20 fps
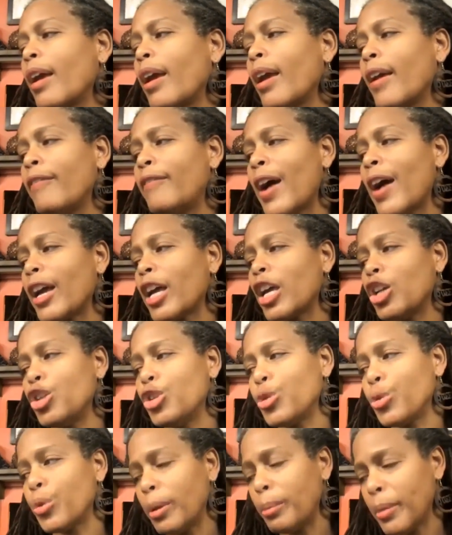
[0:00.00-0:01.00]
if I can
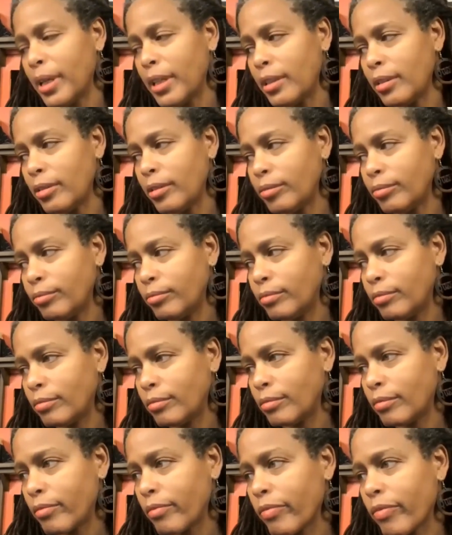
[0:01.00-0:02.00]
dream it,
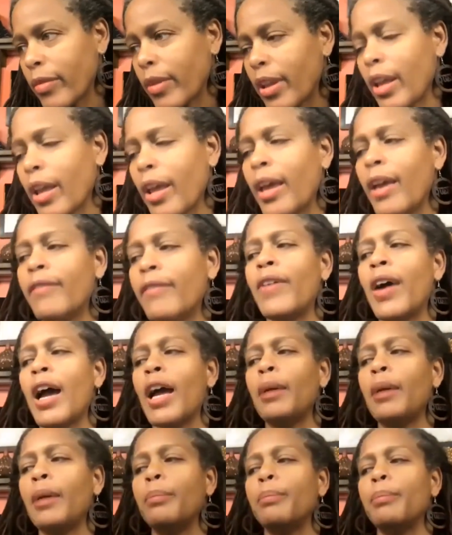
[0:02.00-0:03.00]
if
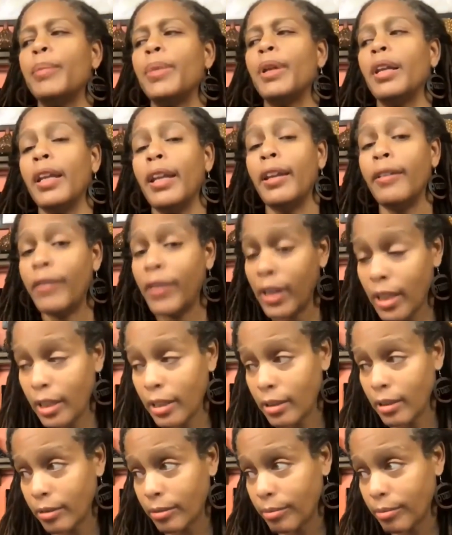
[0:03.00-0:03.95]
I believe in it,